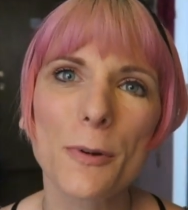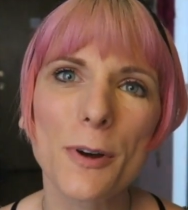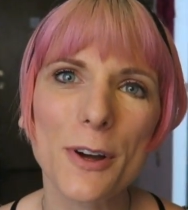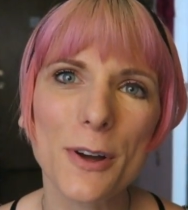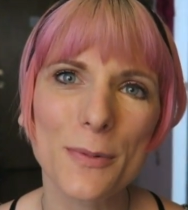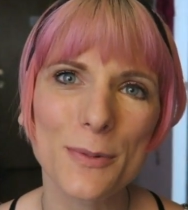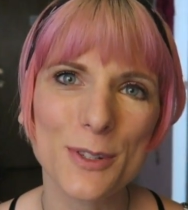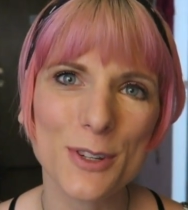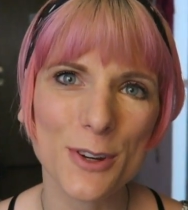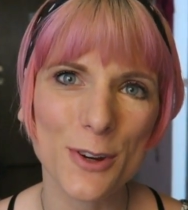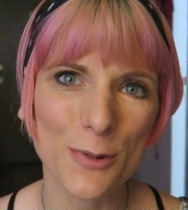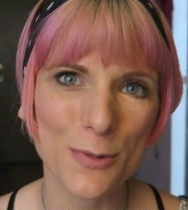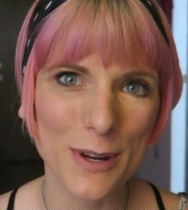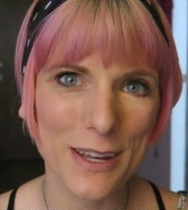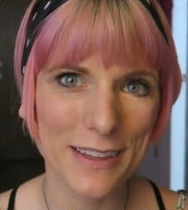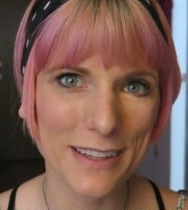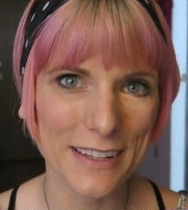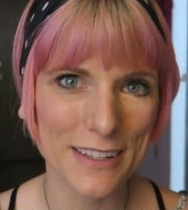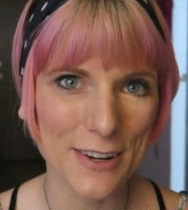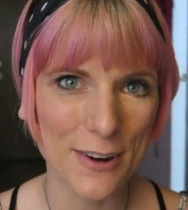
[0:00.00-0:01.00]
and welcome to your
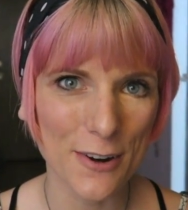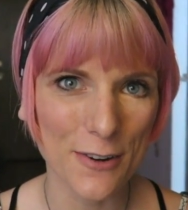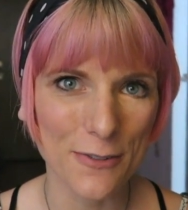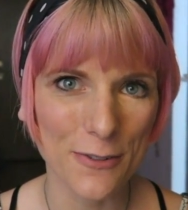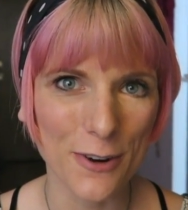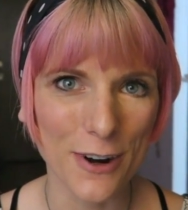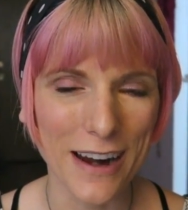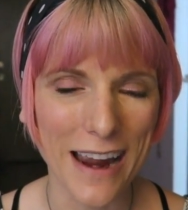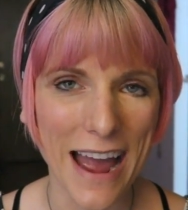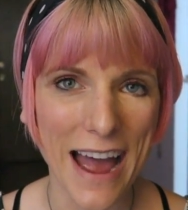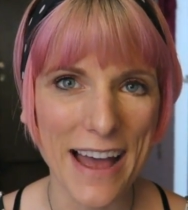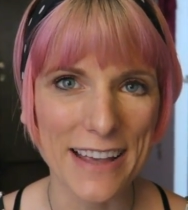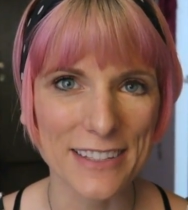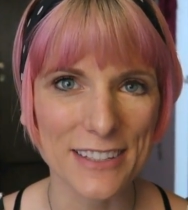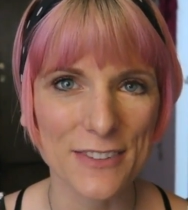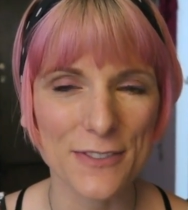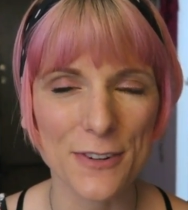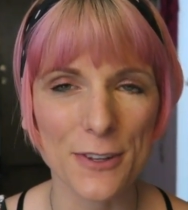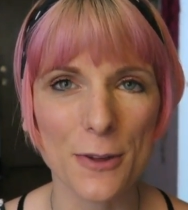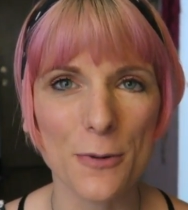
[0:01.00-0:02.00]
weekly tarot
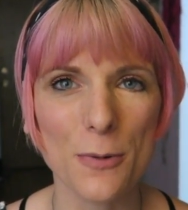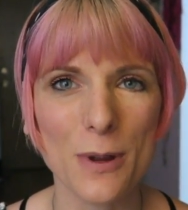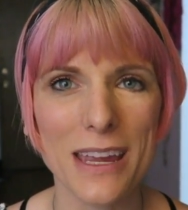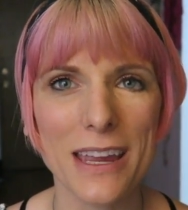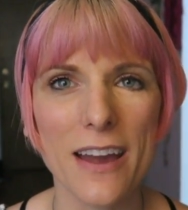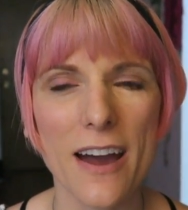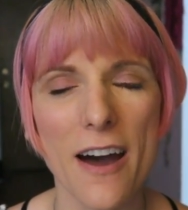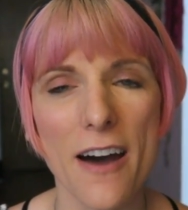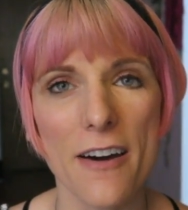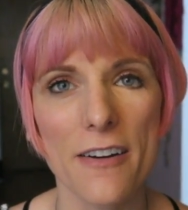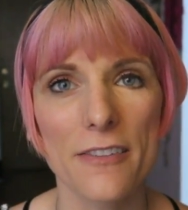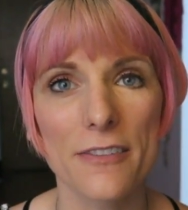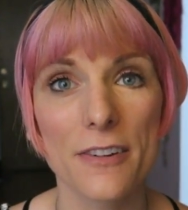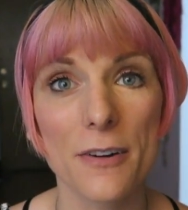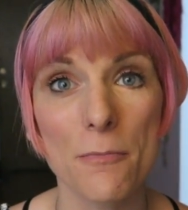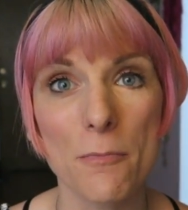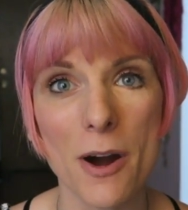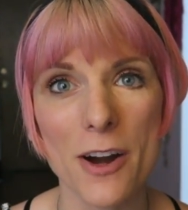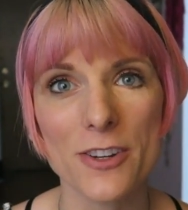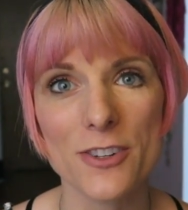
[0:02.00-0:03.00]
forecast for the week
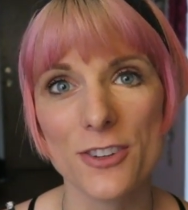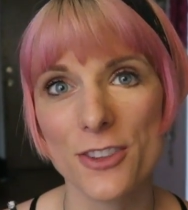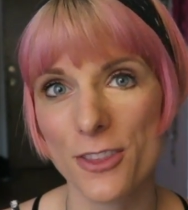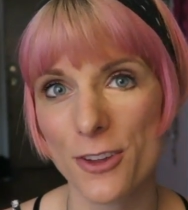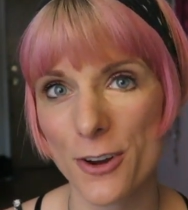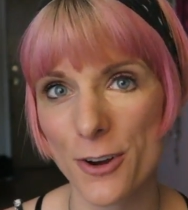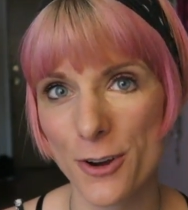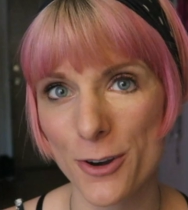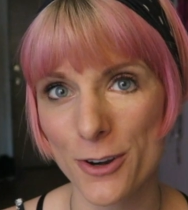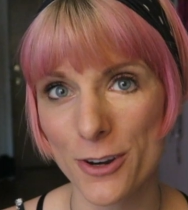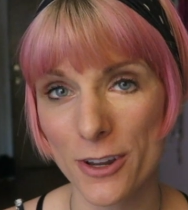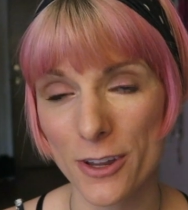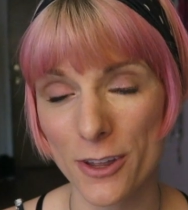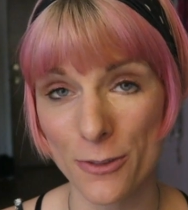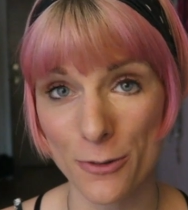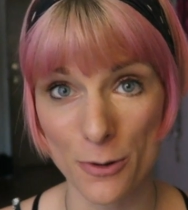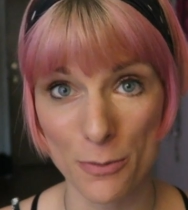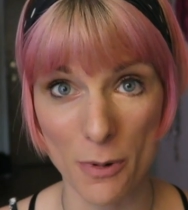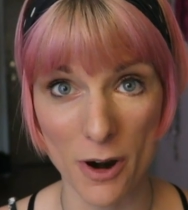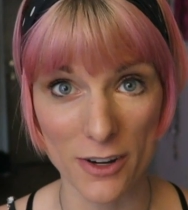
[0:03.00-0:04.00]
of March
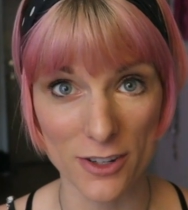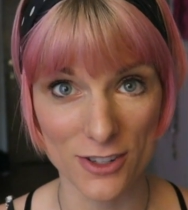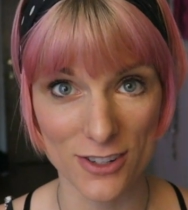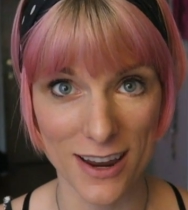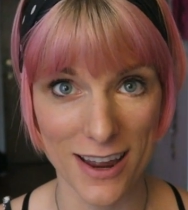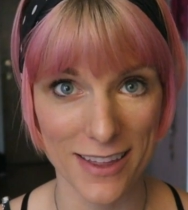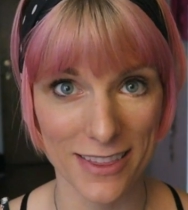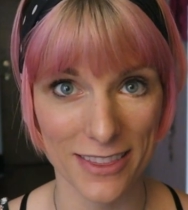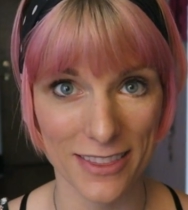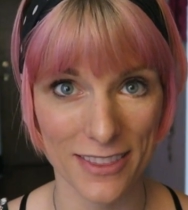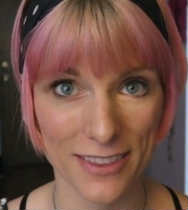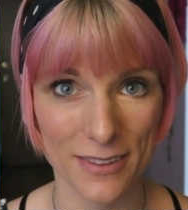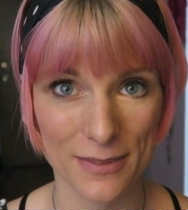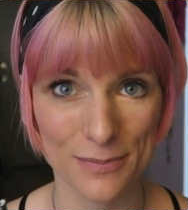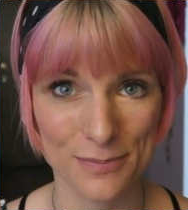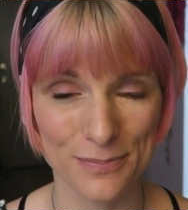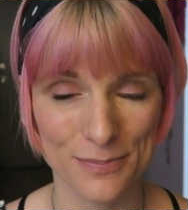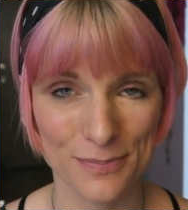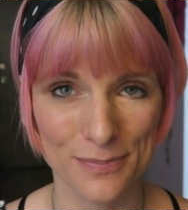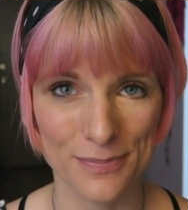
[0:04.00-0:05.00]
3rd through March 9th.
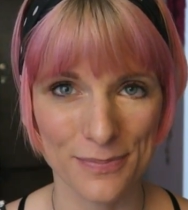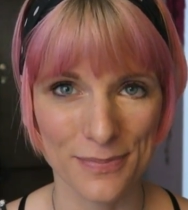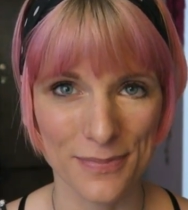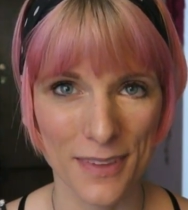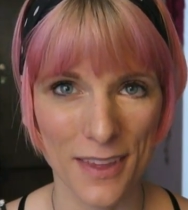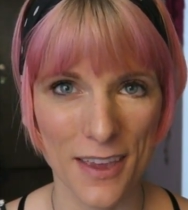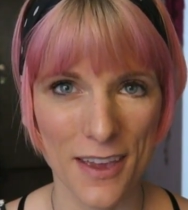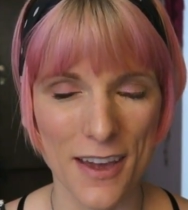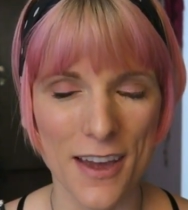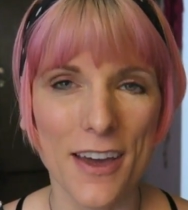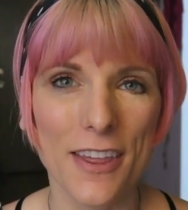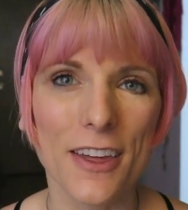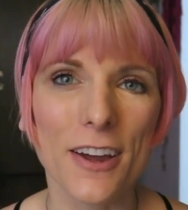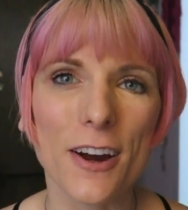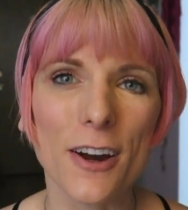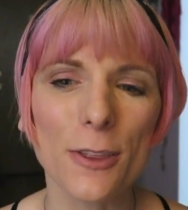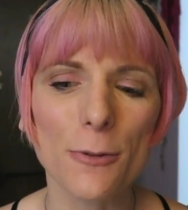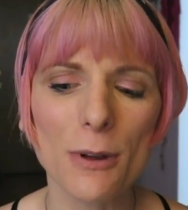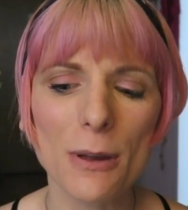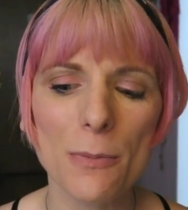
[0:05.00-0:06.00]
The
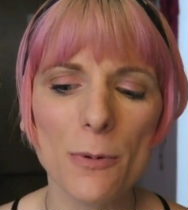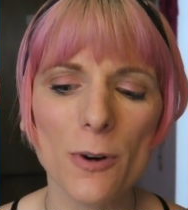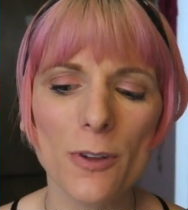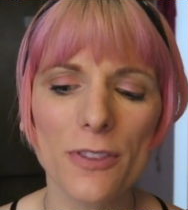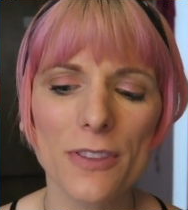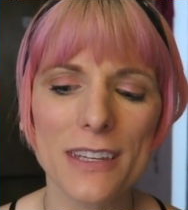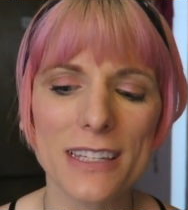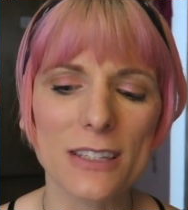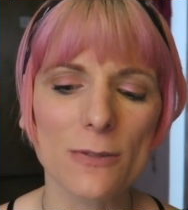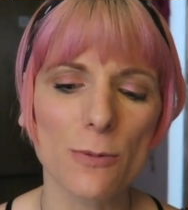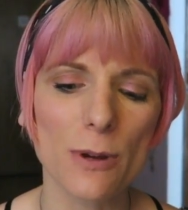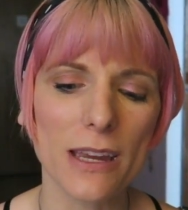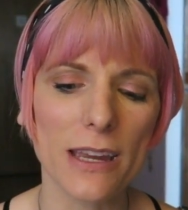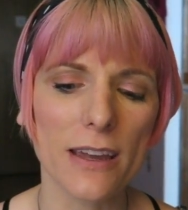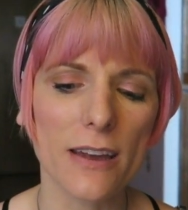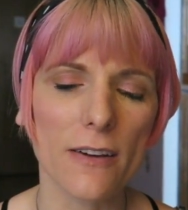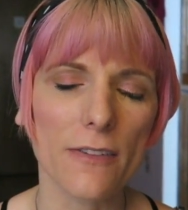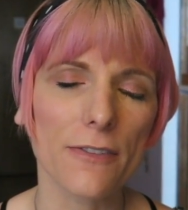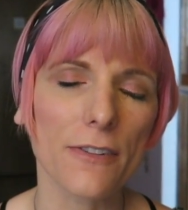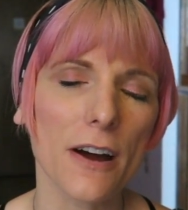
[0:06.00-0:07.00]
card that we pulled this
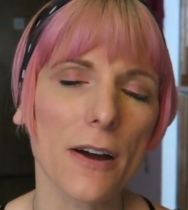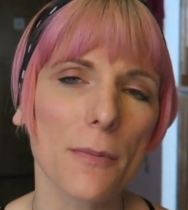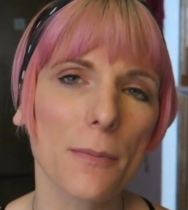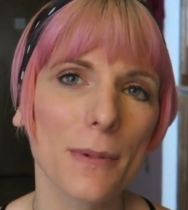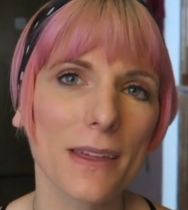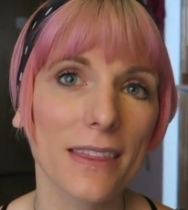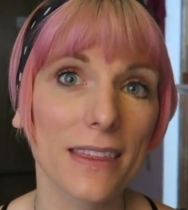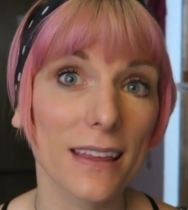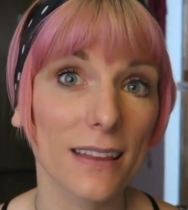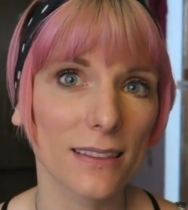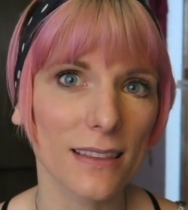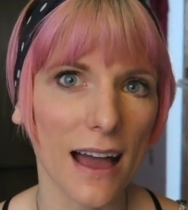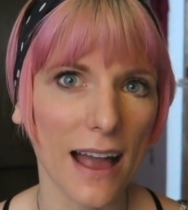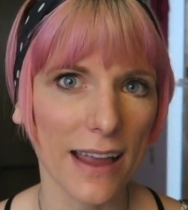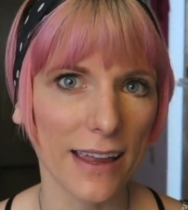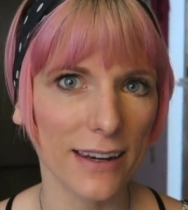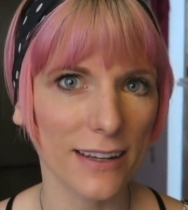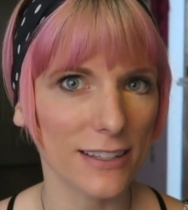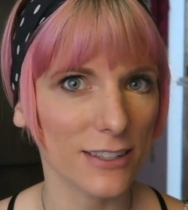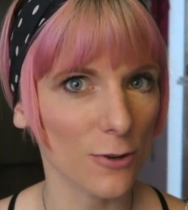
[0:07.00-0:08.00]
week from the
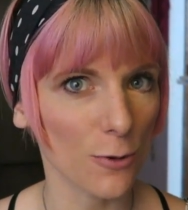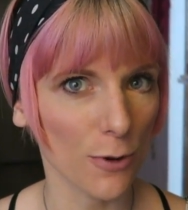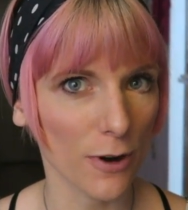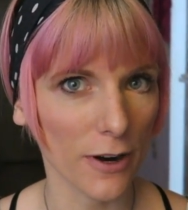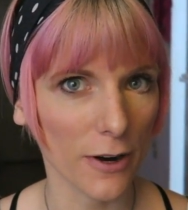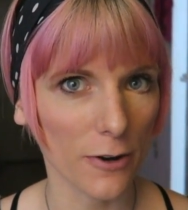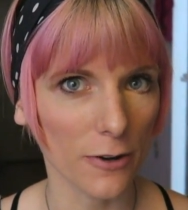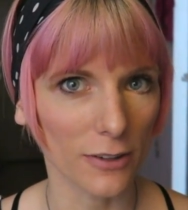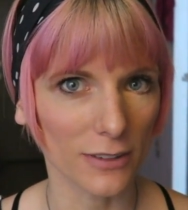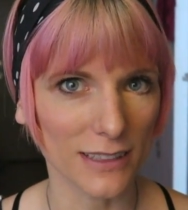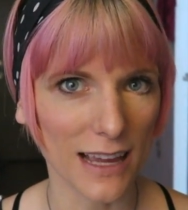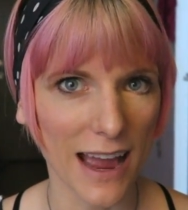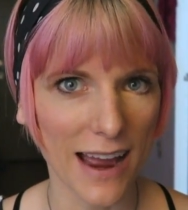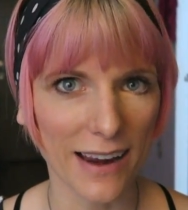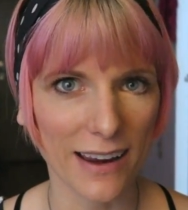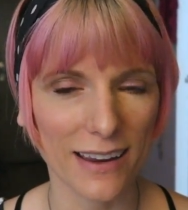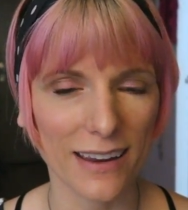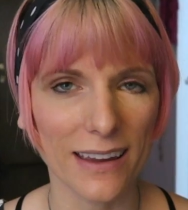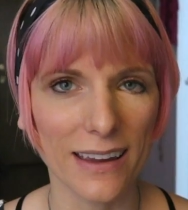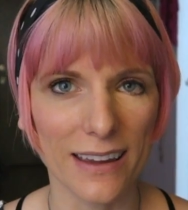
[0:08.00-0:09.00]
Lioness Oracle
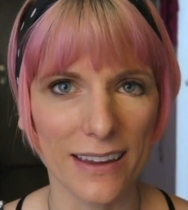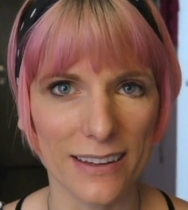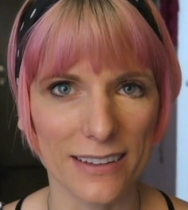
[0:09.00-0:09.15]
deck